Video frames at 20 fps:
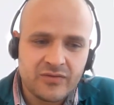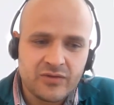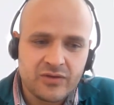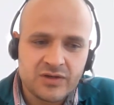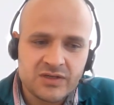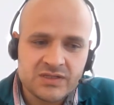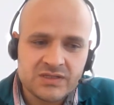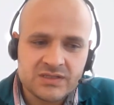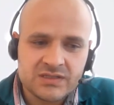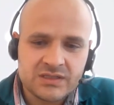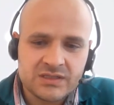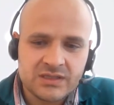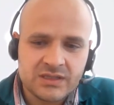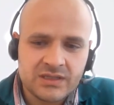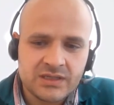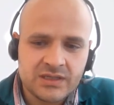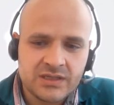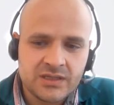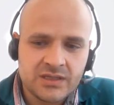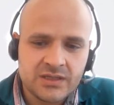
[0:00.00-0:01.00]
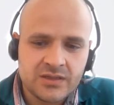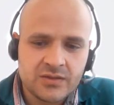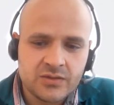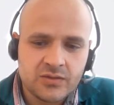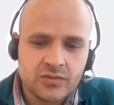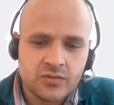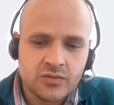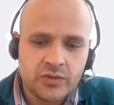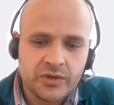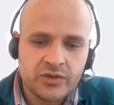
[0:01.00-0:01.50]
course,
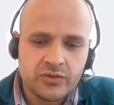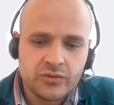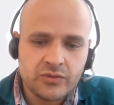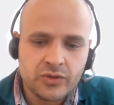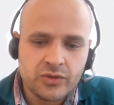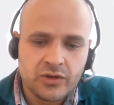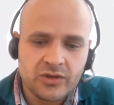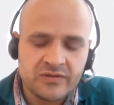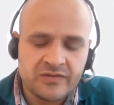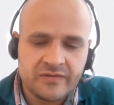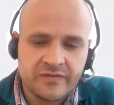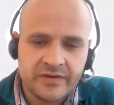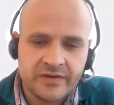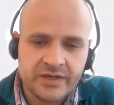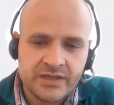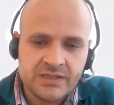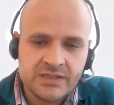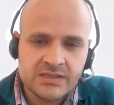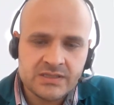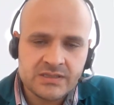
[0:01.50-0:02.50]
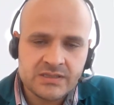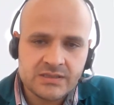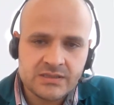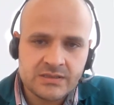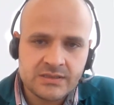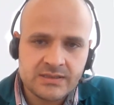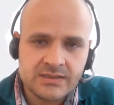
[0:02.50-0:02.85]
we do not face the